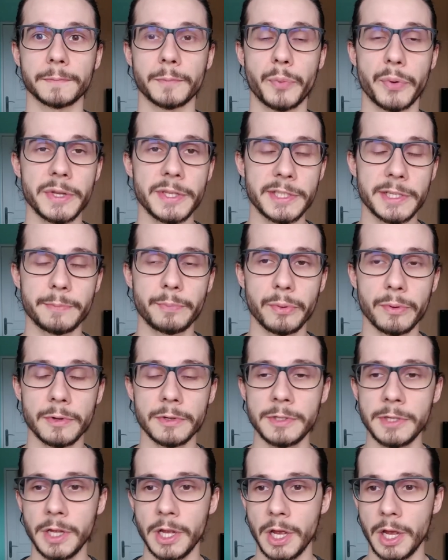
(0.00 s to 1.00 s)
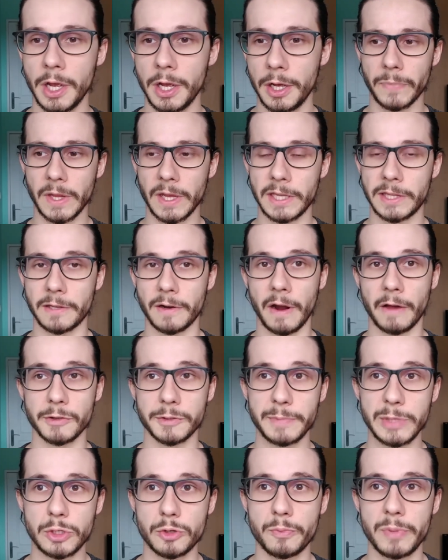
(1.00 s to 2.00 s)
principles. It
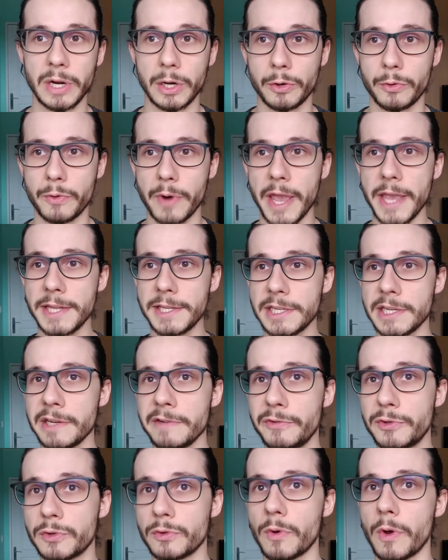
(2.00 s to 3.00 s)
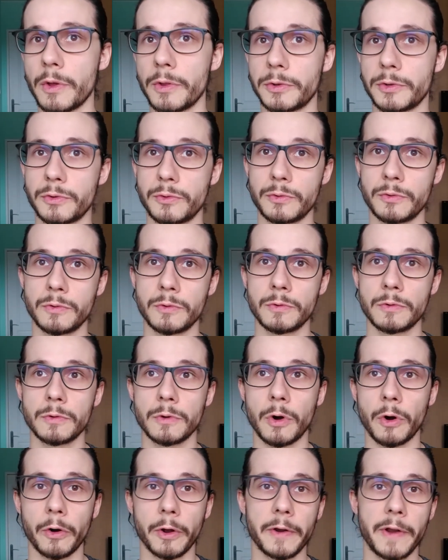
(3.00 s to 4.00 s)
allows me to be creative,
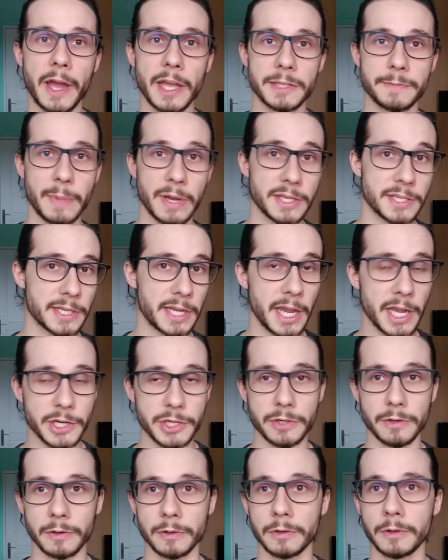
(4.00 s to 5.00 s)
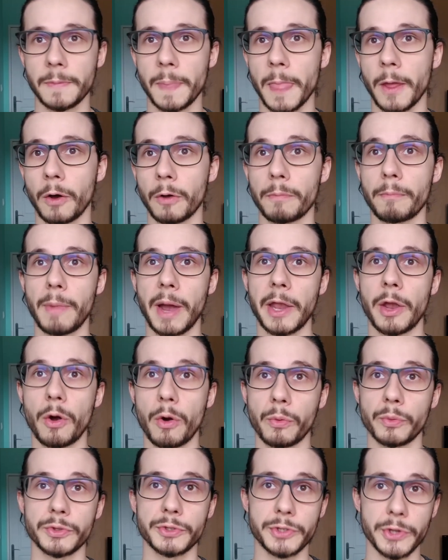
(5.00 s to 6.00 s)
to organize my schedule on my
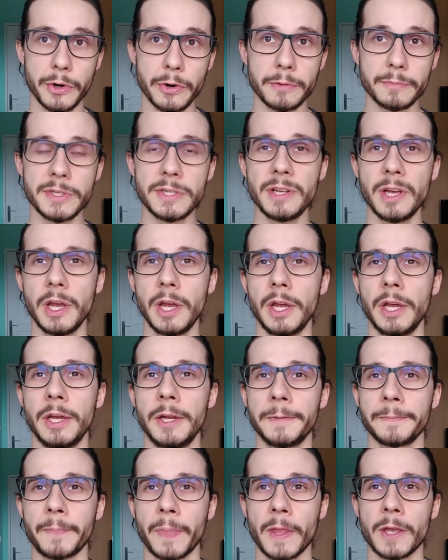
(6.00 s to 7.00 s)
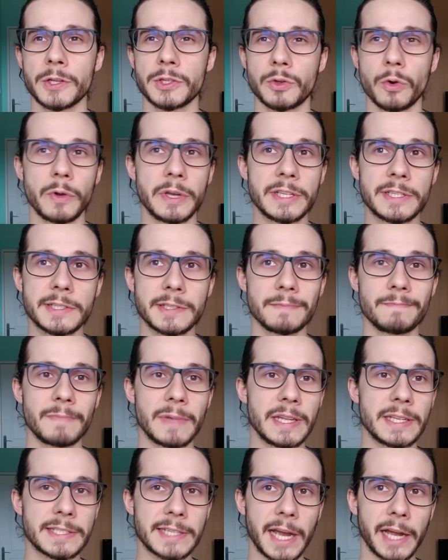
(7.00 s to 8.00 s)
own terms. So
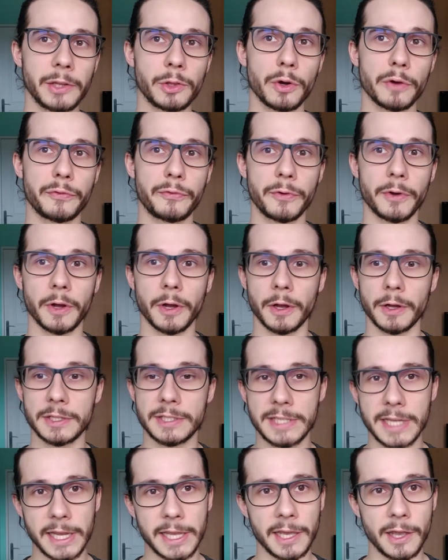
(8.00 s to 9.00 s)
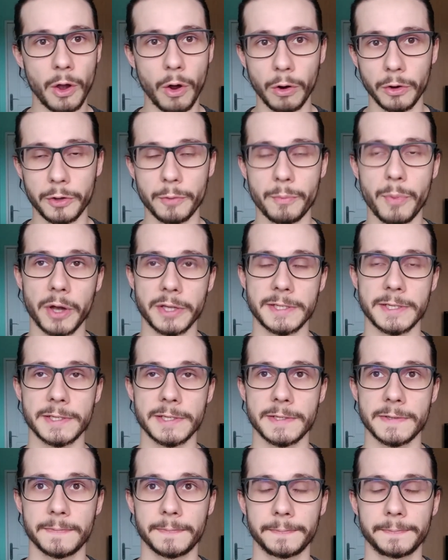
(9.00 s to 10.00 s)
it's kind of ticking all the
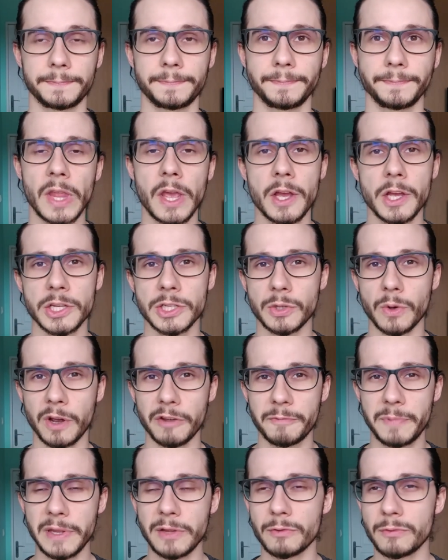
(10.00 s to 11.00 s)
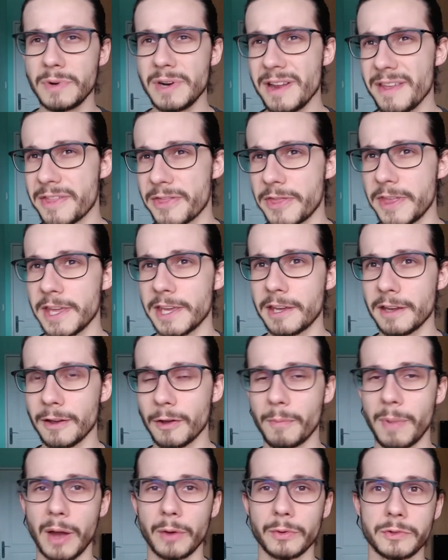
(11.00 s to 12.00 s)
boxes. So I've been really thinking
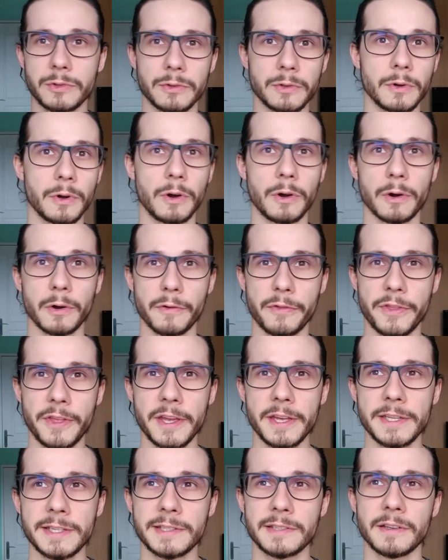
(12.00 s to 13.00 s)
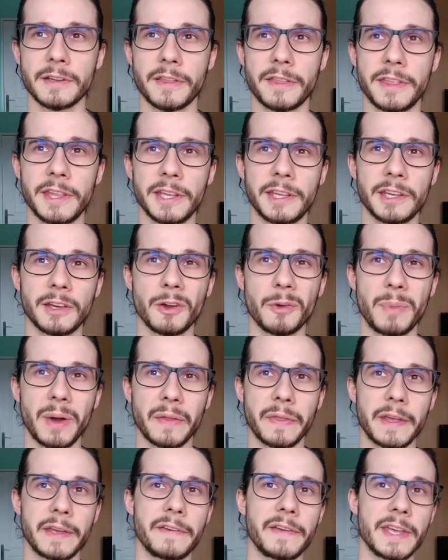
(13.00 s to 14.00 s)
about all of this, thinking
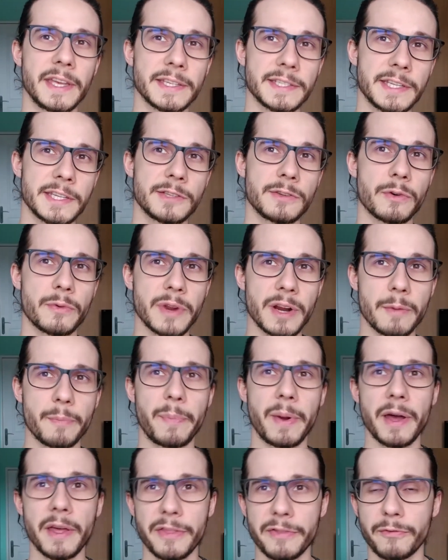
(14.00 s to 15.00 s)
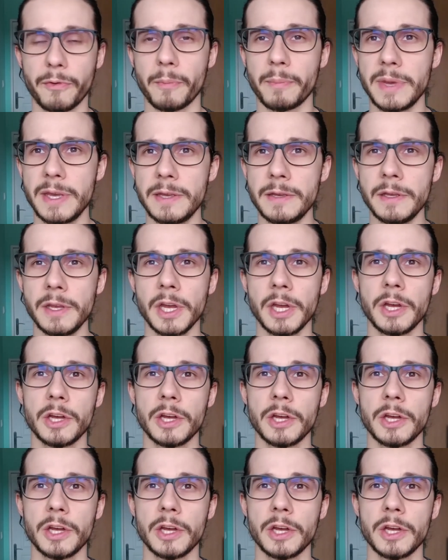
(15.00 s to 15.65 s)
about is this the real path for me,